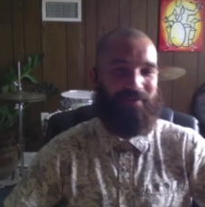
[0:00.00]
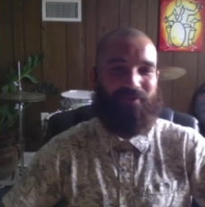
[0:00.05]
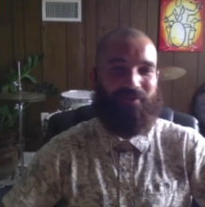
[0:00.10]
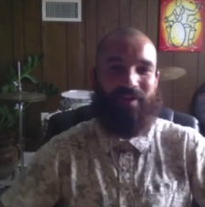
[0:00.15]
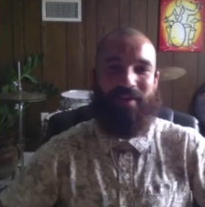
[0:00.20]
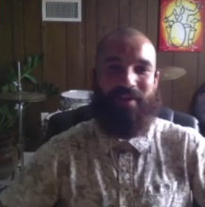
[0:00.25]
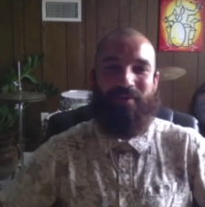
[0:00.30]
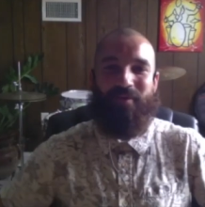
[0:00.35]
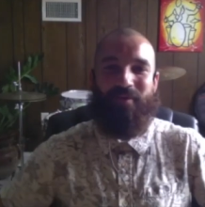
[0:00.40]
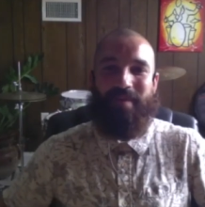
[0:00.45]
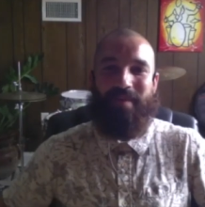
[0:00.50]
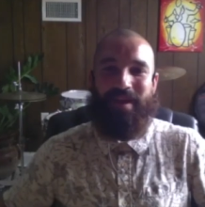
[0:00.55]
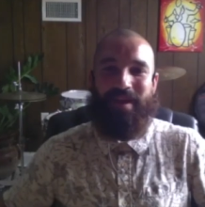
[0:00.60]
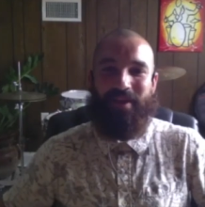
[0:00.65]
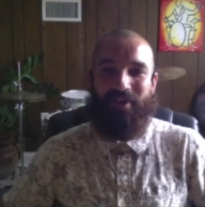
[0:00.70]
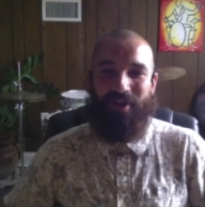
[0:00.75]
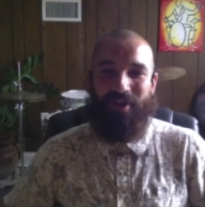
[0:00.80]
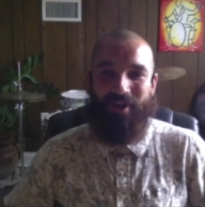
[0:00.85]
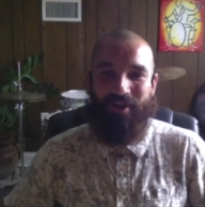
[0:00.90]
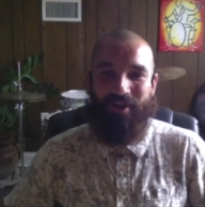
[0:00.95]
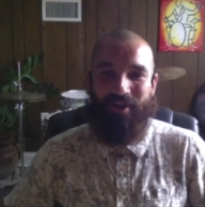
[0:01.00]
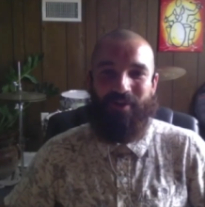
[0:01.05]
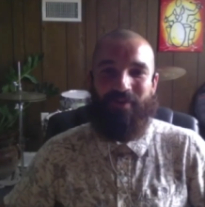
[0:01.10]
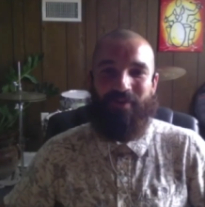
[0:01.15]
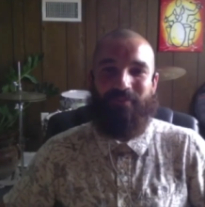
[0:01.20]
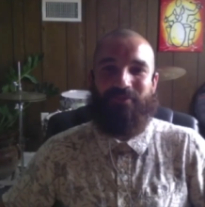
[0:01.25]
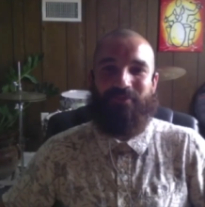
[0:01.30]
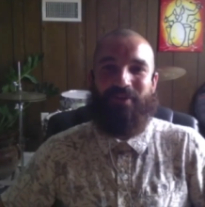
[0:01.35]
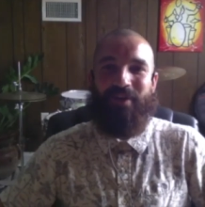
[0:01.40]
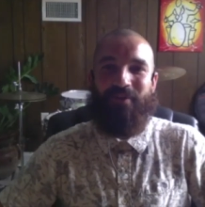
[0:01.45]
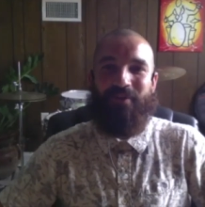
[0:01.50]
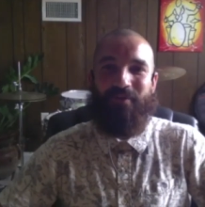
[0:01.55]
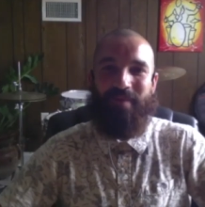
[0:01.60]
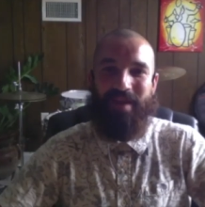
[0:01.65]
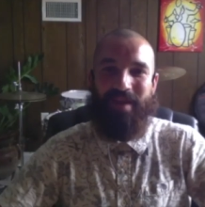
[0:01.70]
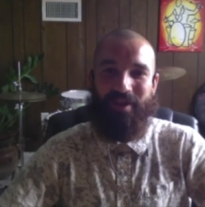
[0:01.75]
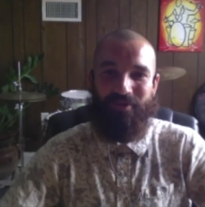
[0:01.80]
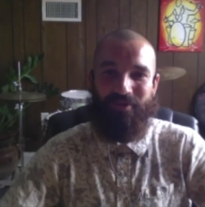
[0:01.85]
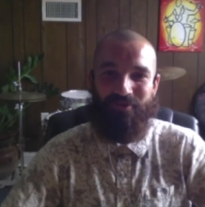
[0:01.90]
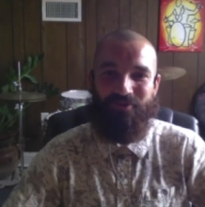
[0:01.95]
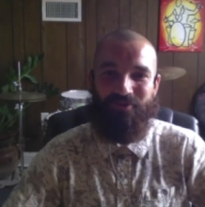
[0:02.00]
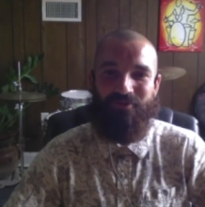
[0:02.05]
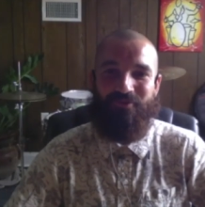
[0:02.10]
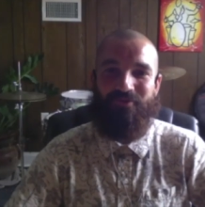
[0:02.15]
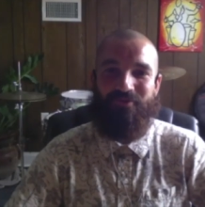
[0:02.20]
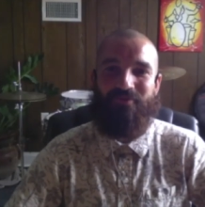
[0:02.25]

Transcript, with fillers: to remain calm, try to remain cool,